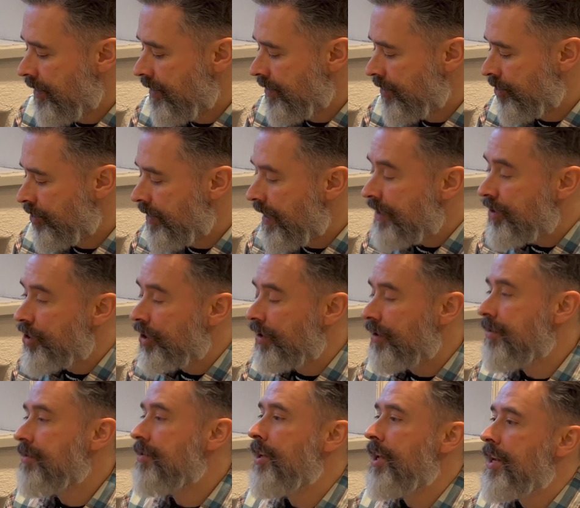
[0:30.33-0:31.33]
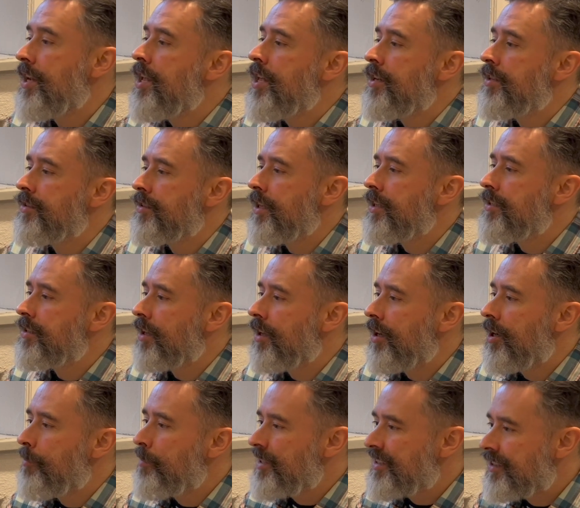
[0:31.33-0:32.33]
So that's, in a sense,
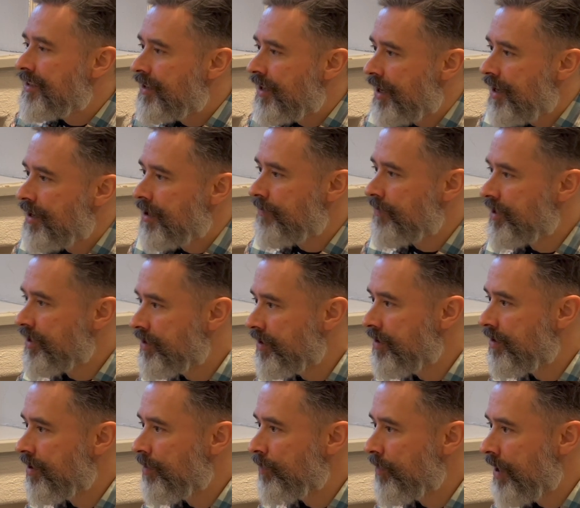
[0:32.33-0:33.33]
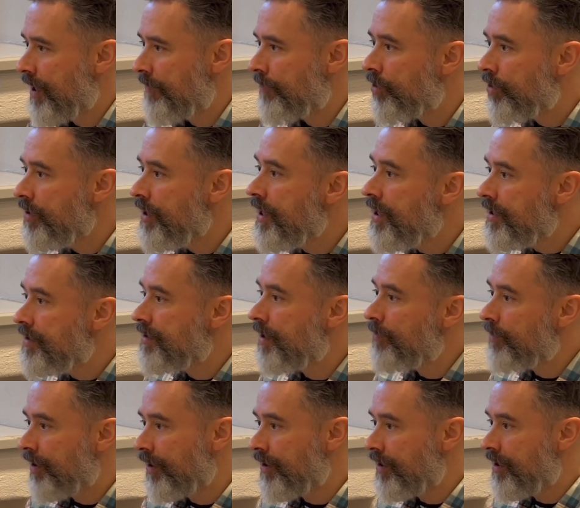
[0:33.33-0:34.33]
a mistake of the system to have created
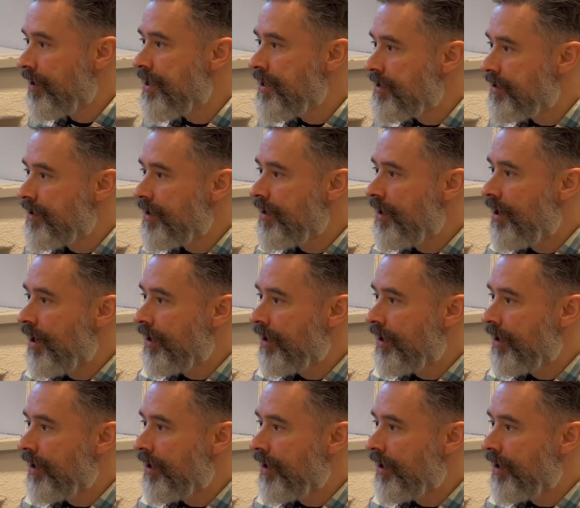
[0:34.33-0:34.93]
something that is